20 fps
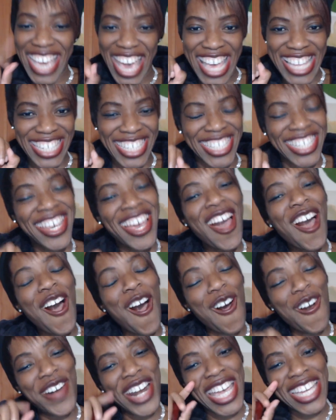yes.
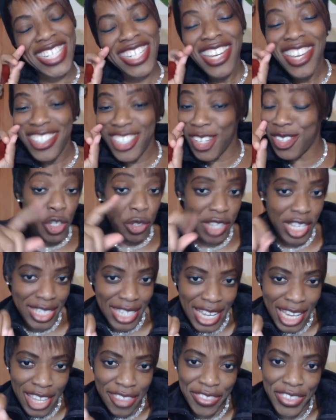All right. So the
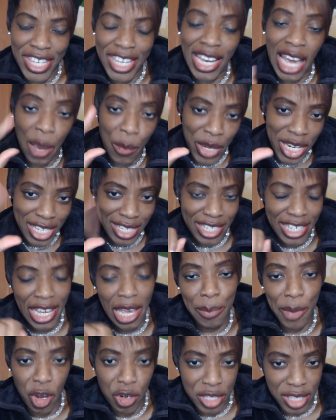second thing I want to
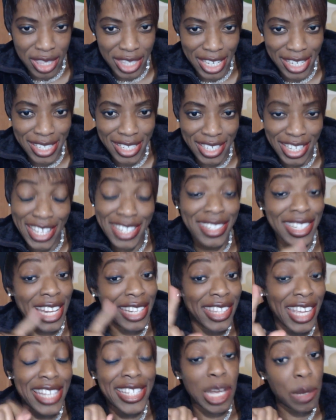say about this is
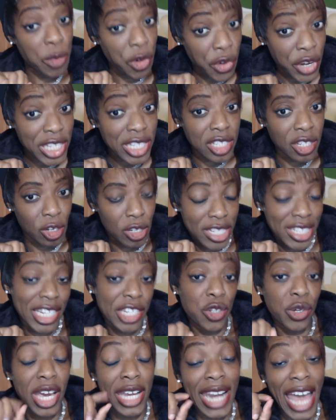that there's some crystals
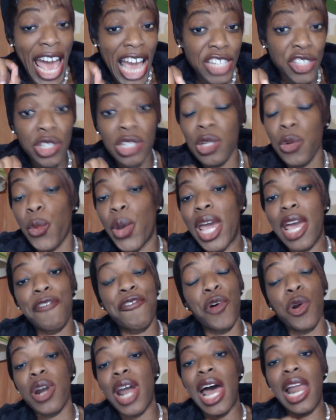that you can actually
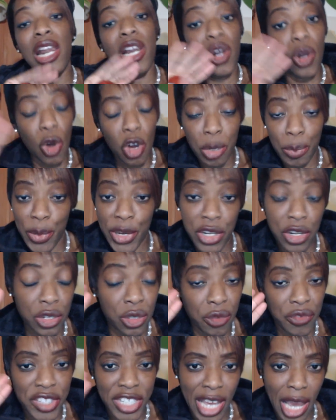wear for a long
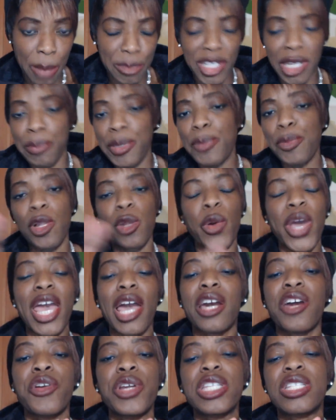period of time. Some people
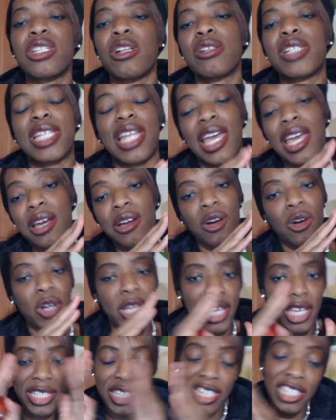wear crystals like,
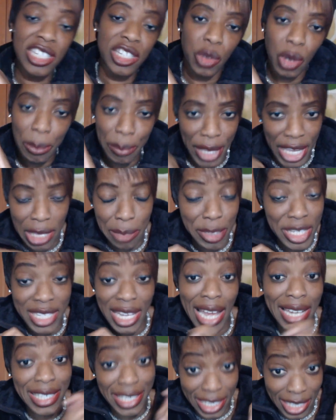okay, since they were
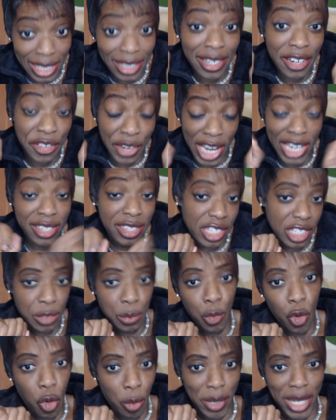babies until right
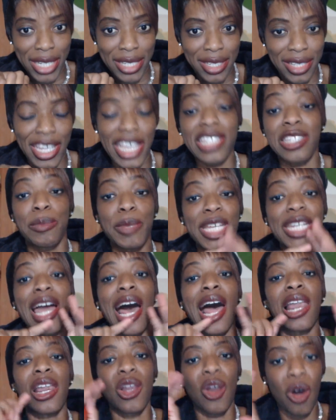this moment. It's
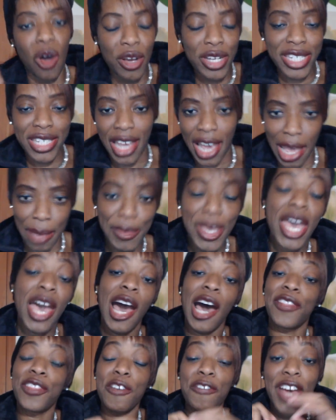been a long time
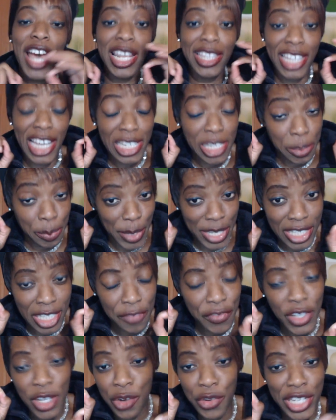and they've had that
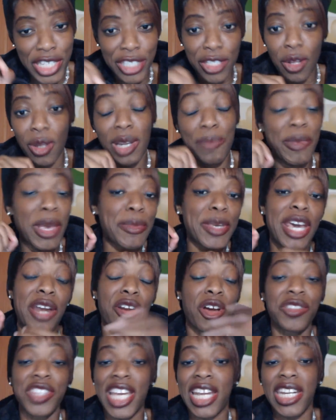specific crystal maybe
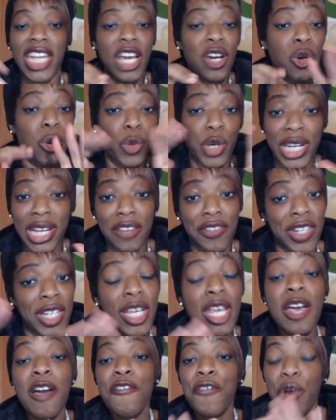around their neck or
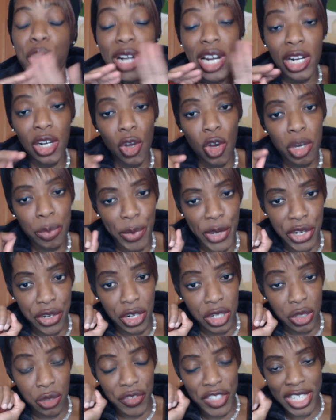whatever for a long
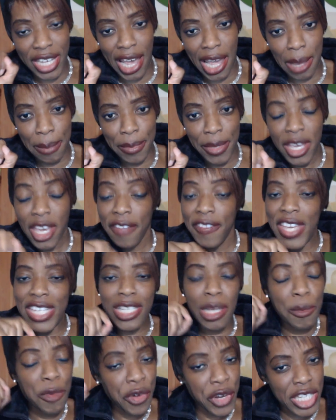period of time.
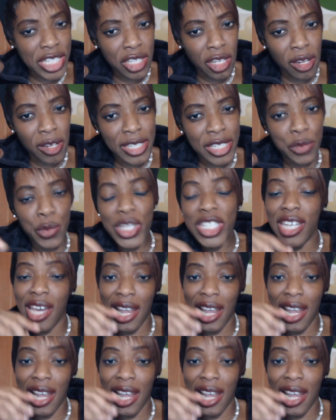There's some crystals